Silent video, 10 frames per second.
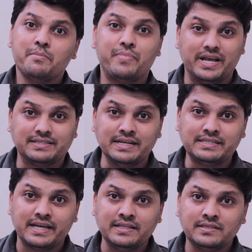present
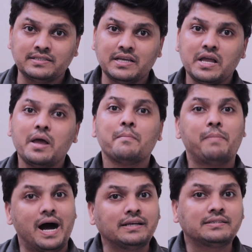tense,
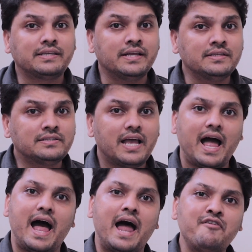past tense
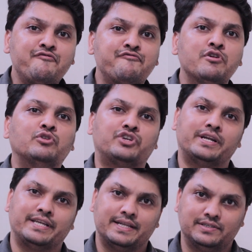and future
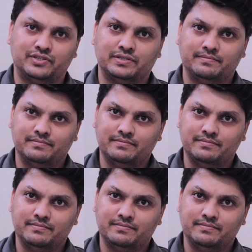tense.